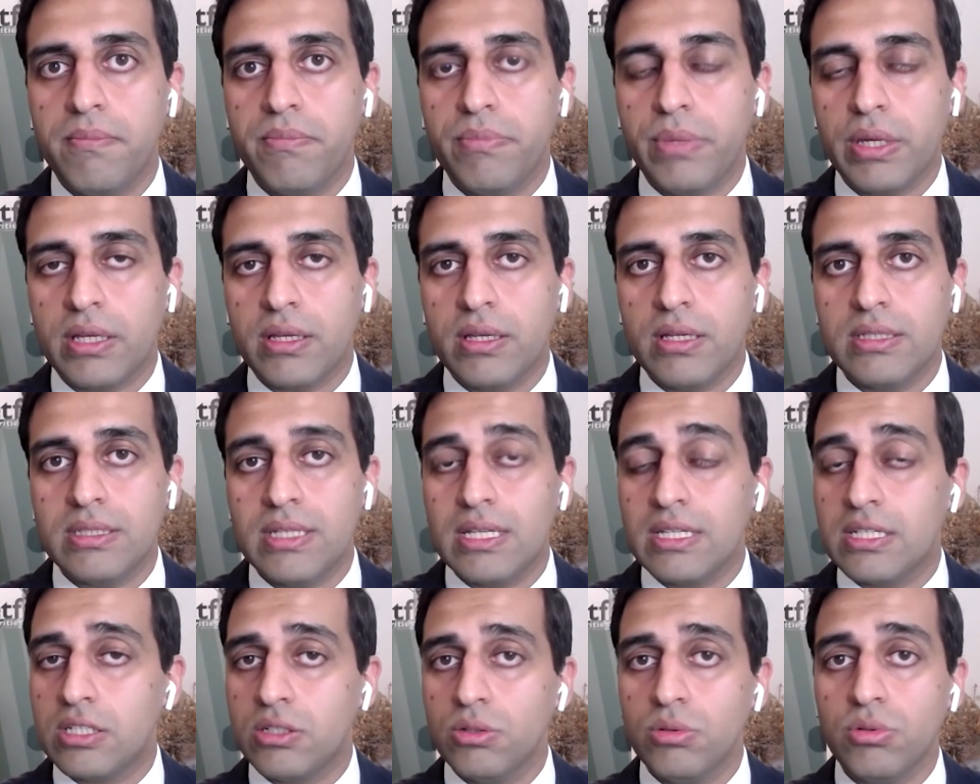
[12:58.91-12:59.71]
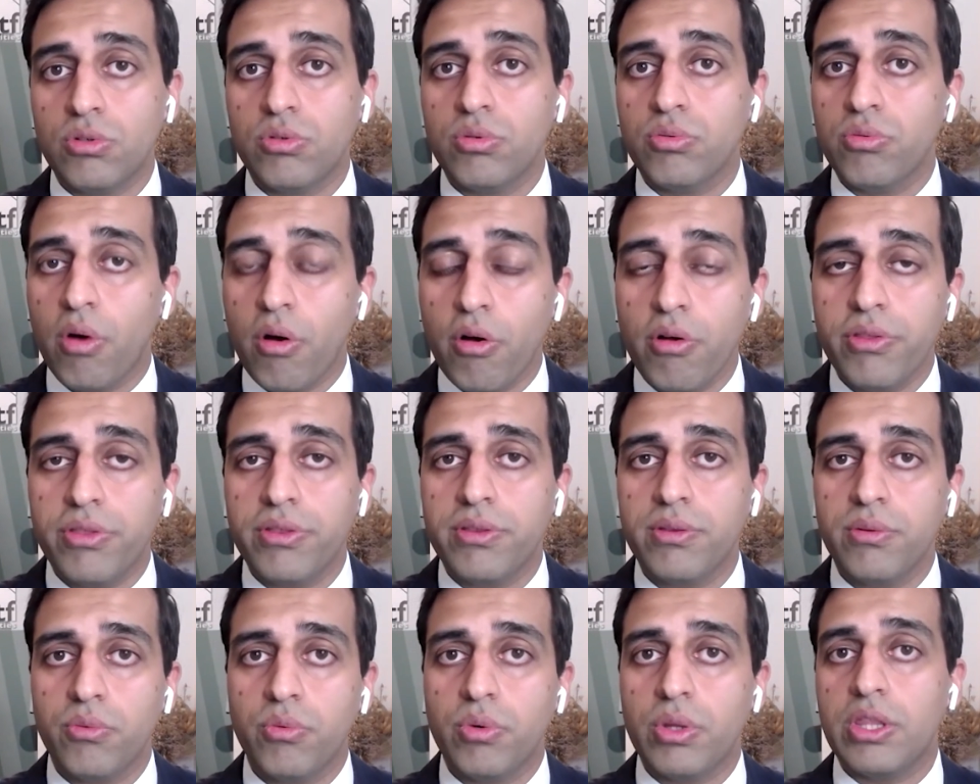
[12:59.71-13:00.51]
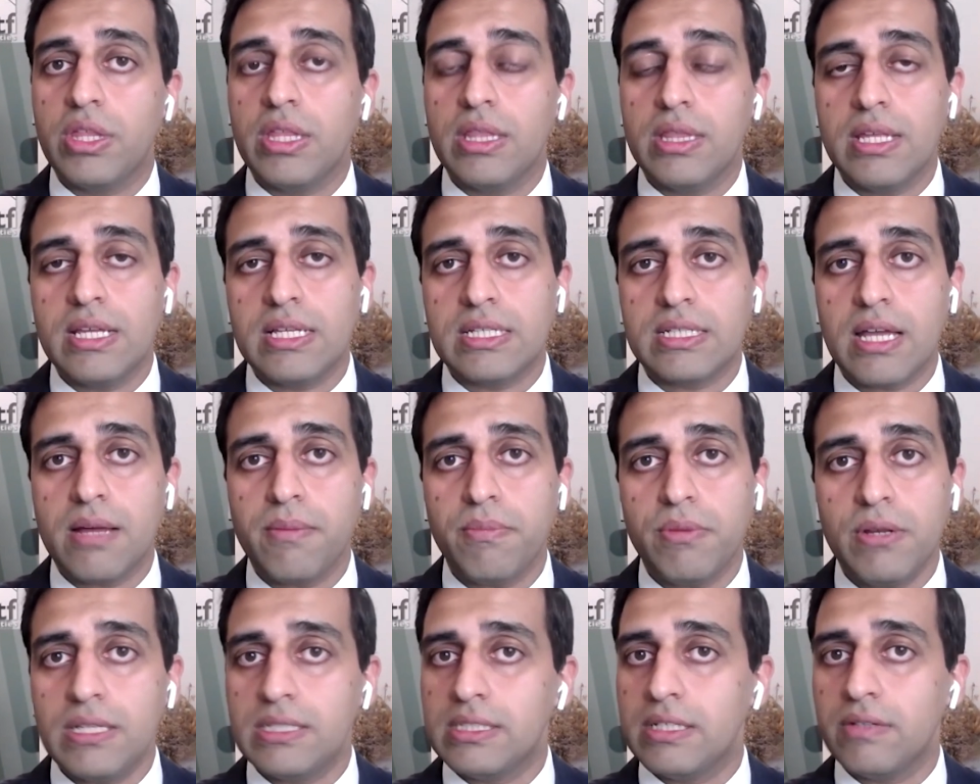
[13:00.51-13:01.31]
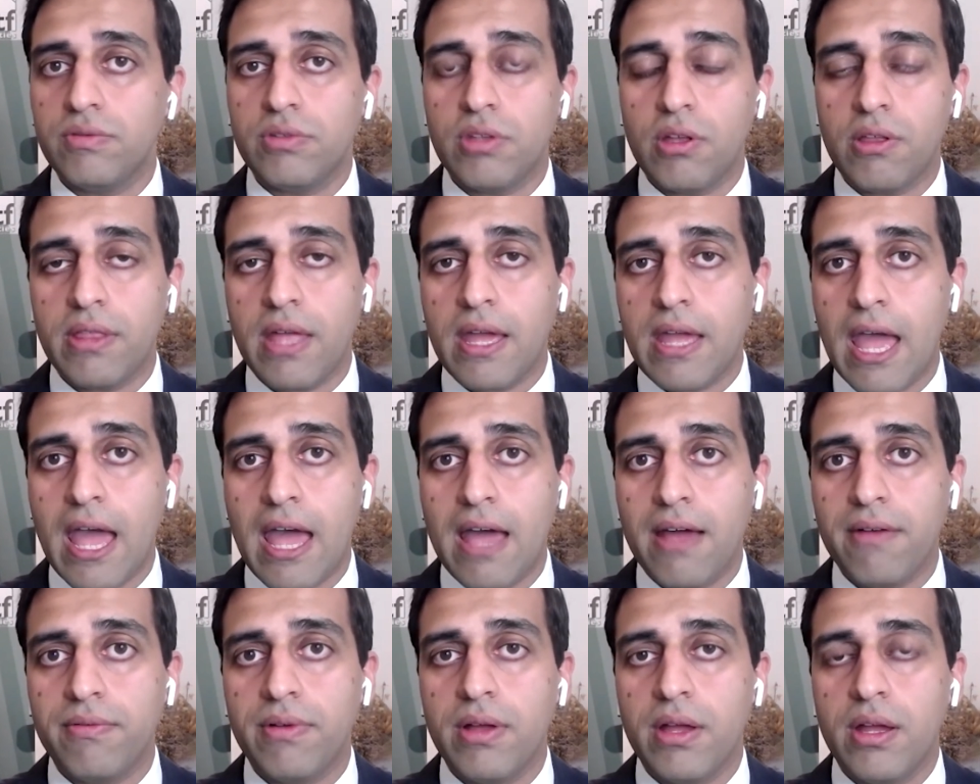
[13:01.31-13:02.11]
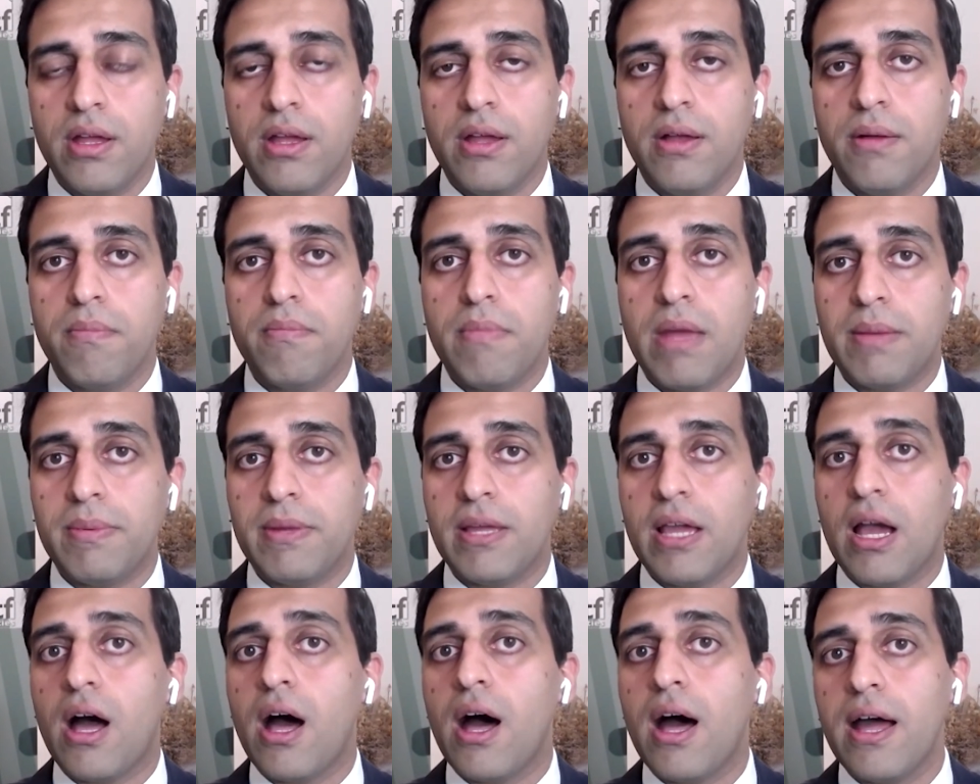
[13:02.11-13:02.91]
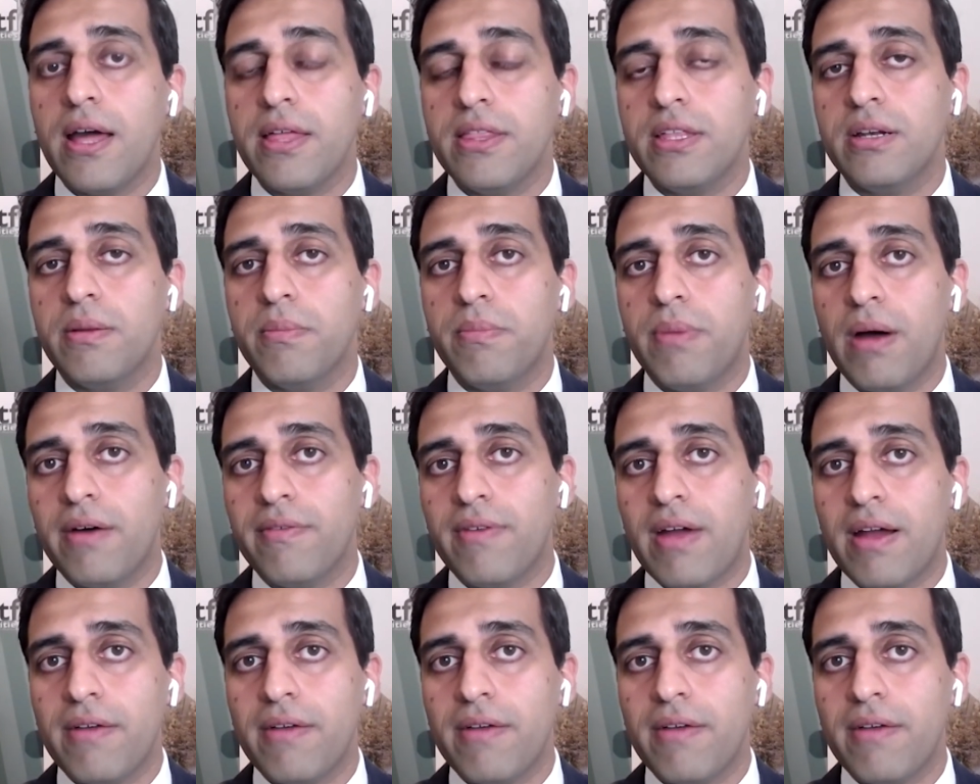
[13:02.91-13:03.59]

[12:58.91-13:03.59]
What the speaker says: because there's still growth within these companies, even though they have maybe higher than above